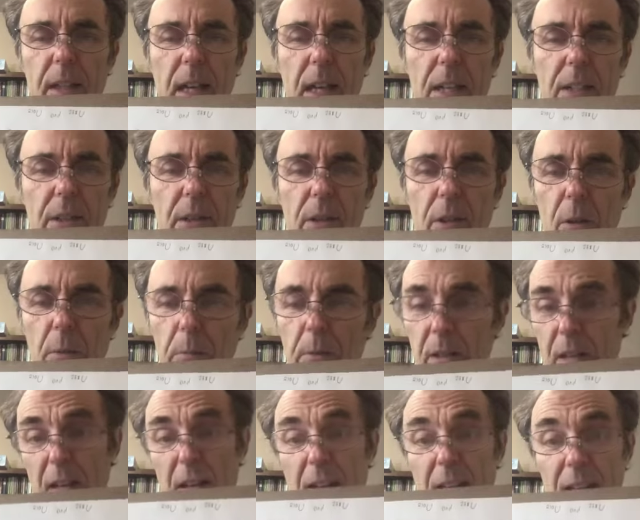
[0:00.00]

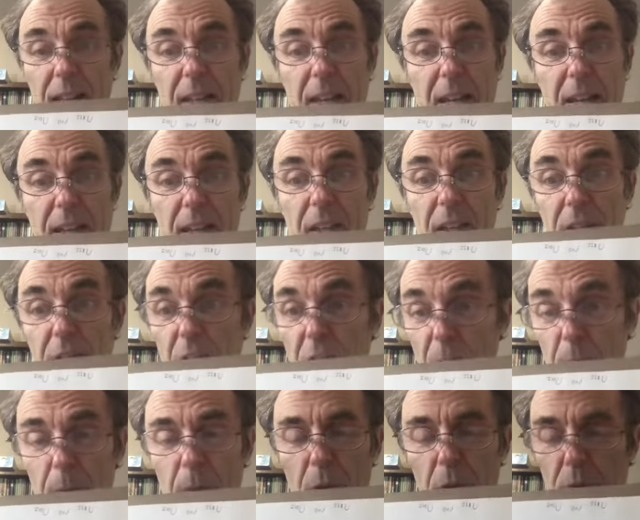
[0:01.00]
isotopes. And that is
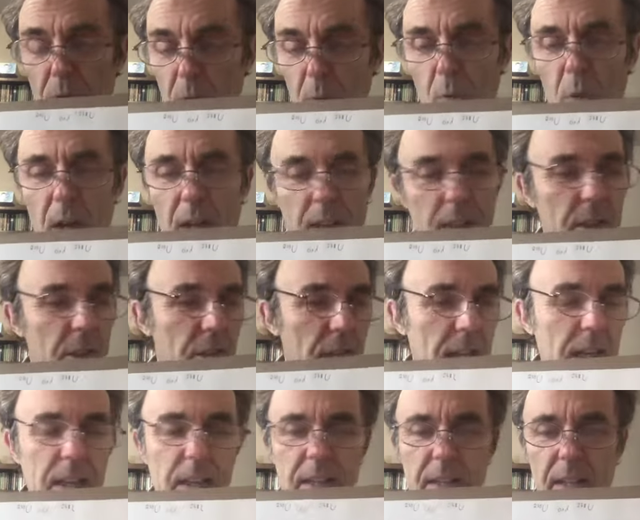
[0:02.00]
almost what the
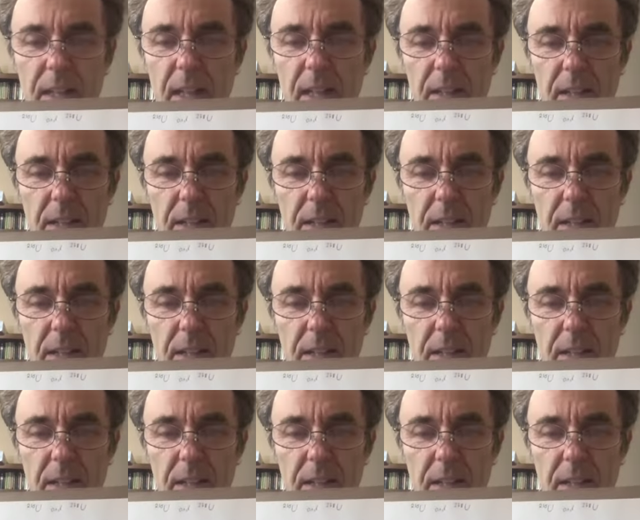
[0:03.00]
United States